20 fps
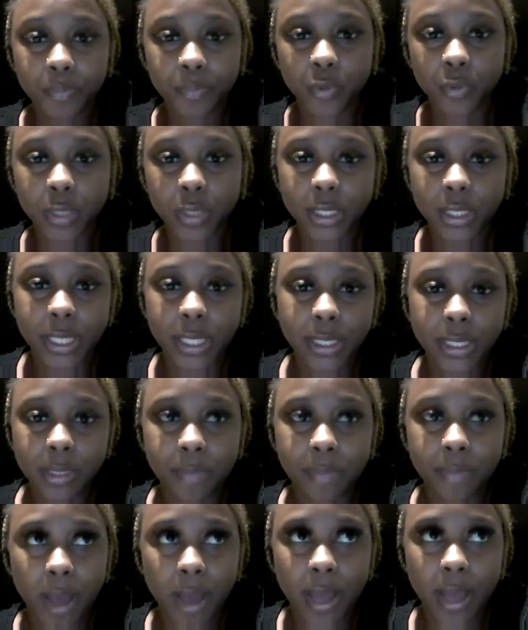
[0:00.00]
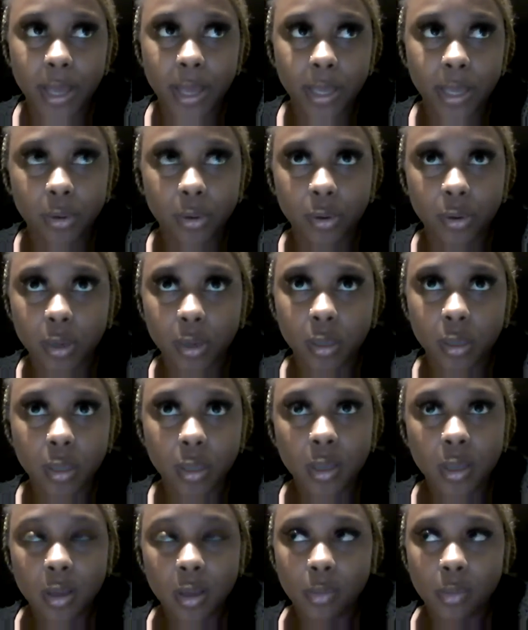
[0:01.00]
what it takes to buy, or
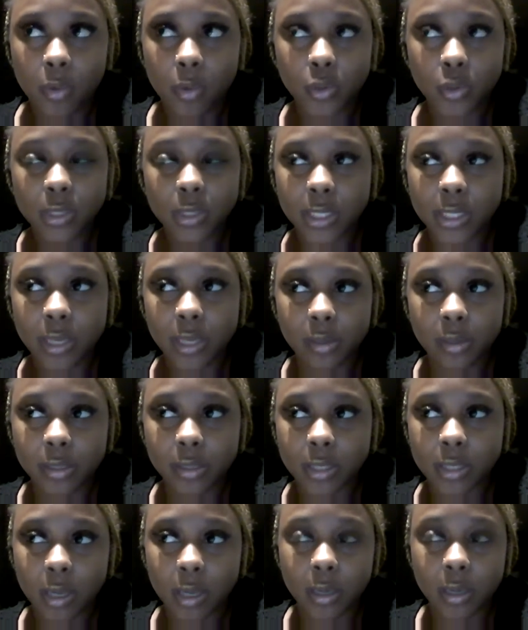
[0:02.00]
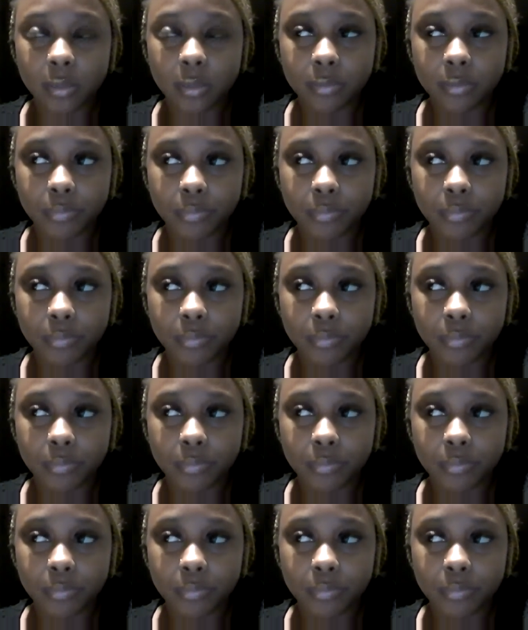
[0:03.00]
most sellers are